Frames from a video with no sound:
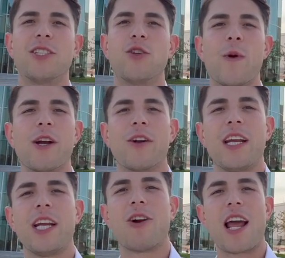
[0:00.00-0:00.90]
So we are
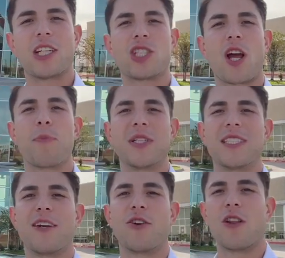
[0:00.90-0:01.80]
here at a shopping
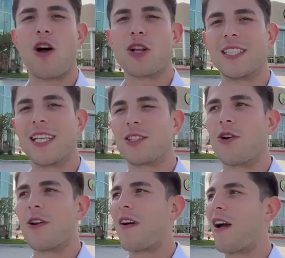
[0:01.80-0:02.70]
center along the
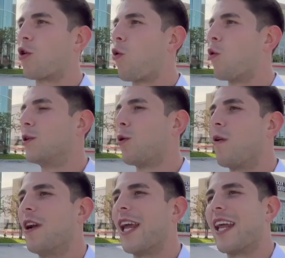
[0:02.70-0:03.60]
635
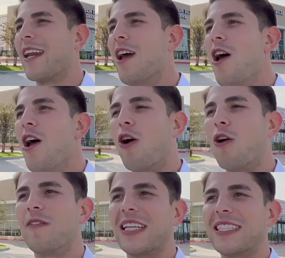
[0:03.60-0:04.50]
corridor in
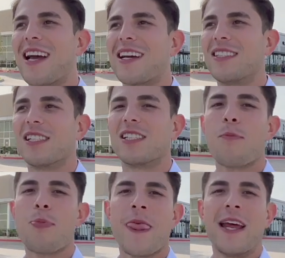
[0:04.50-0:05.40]
Irving, Texas.
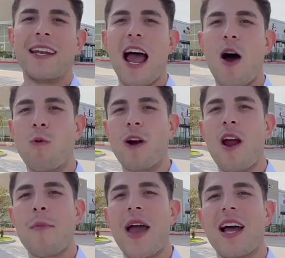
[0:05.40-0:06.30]
Now, where
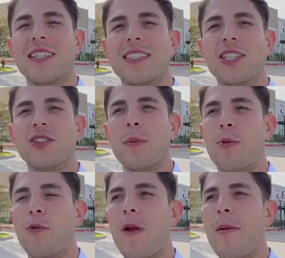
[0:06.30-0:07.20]
I'm at essentially
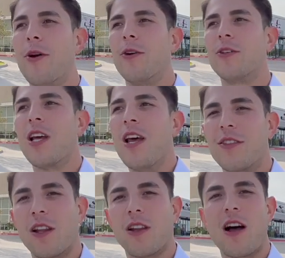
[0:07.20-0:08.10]
perimeters
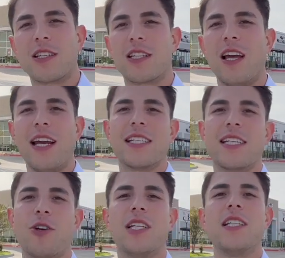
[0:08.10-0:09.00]
the Las Colinas
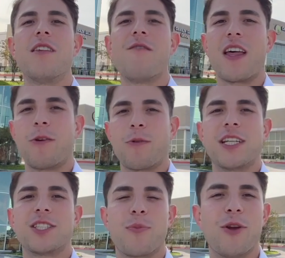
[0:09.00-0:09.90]
area to the Valley
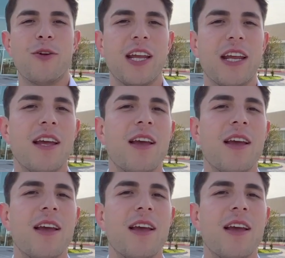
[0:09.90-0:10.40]
Ranch community.